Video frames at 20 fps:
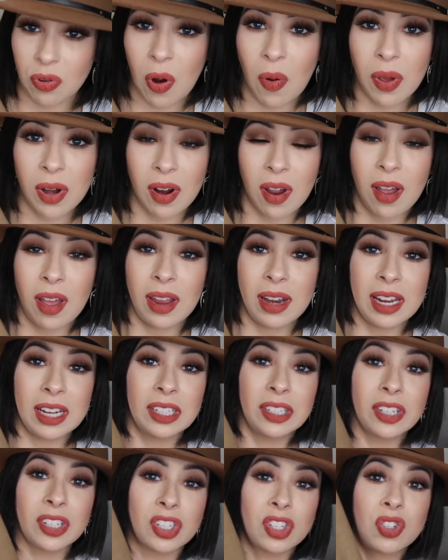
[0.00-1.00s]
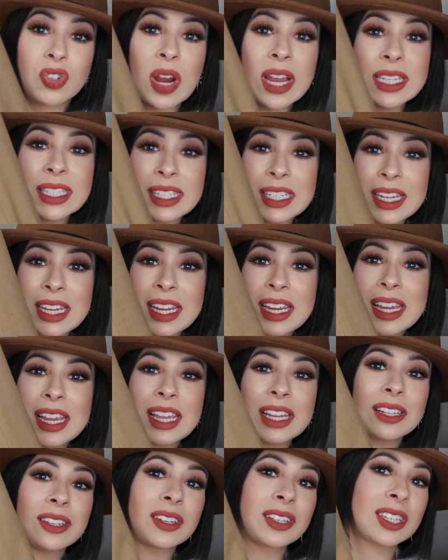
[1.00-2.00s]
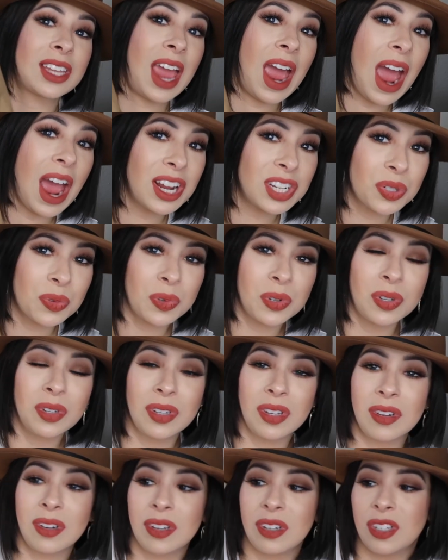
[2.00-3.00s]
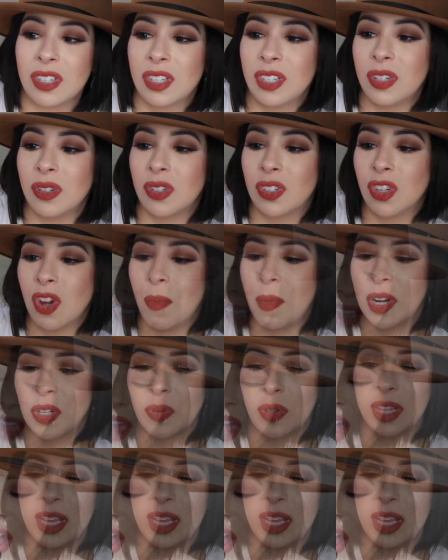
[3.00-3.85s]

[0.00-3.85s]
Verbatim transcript: throw it on. It looks dressy. It looks casual. You can just do so much